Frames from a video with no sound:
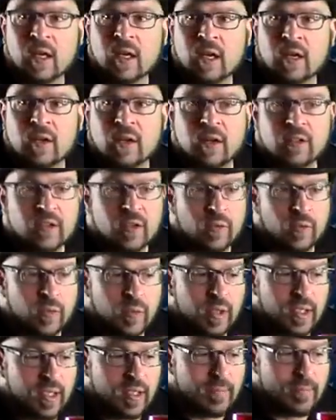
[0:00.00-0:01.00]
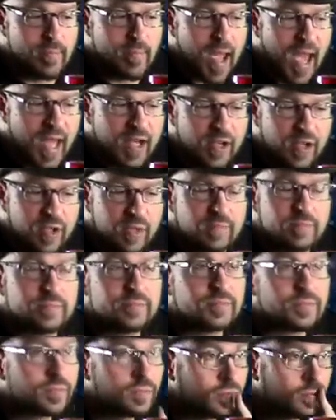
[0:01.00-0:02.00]
Does it really matter
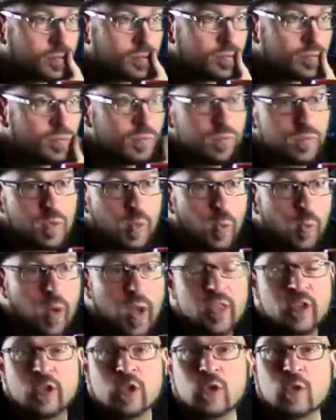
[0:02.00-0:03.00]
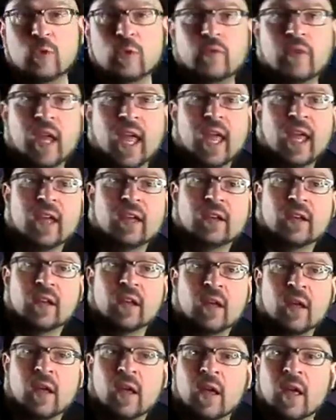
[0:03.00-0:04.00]
whether you've gained
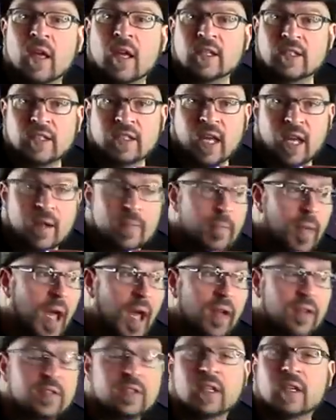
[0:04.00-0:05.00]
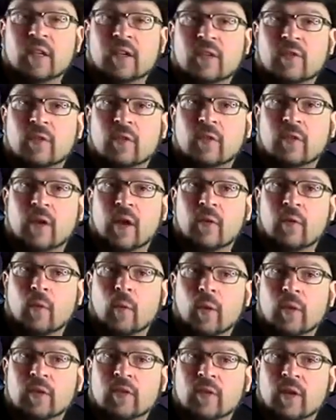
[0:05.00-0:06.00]
10 pounds to get
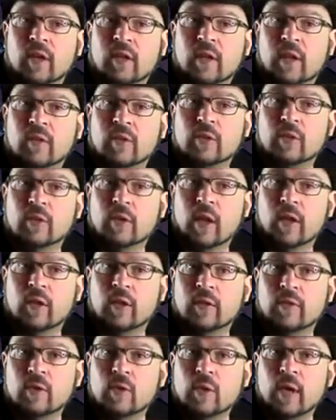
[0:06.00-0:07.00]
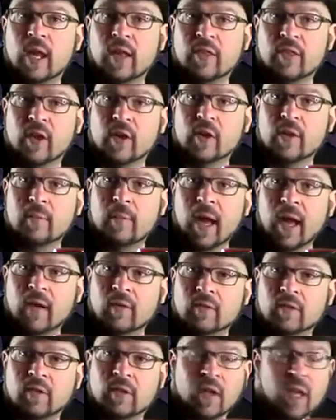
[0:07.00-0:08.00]
from one strength level to another if you gain 30
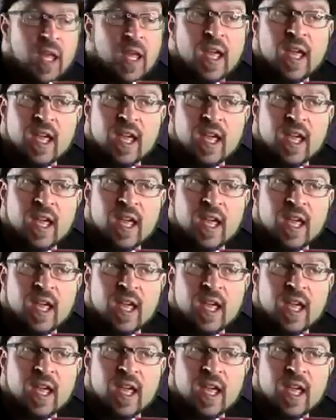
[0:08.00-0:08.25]
pounds?